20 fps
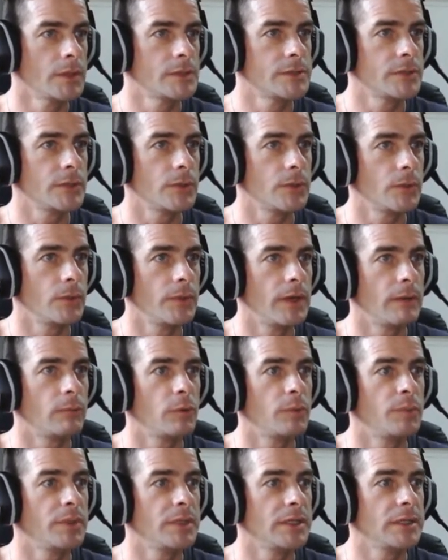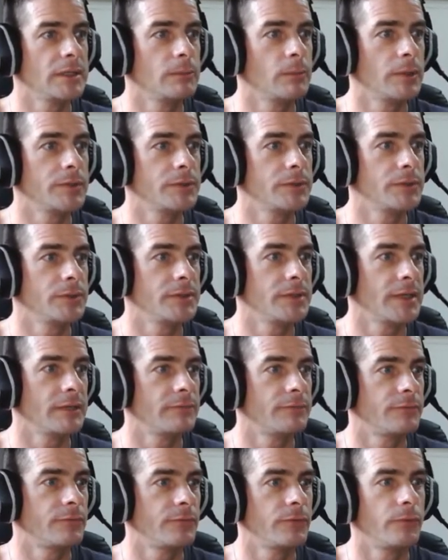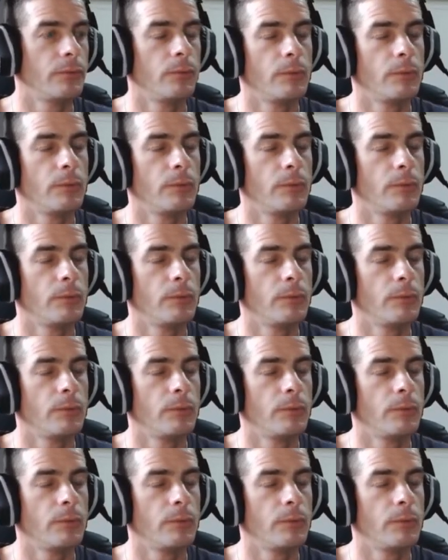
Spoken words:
So that will be what you get for the